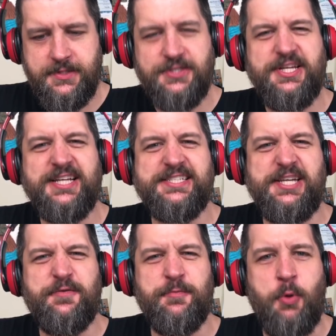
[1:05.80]
Looks like a
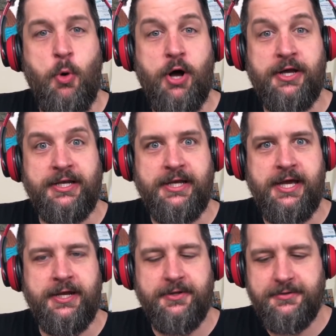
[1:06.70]
scene from The Walking
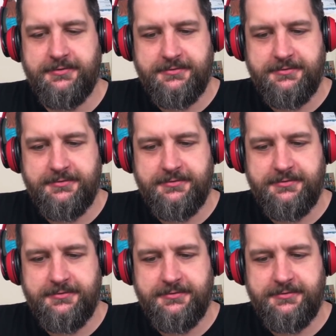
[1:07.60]
Dead.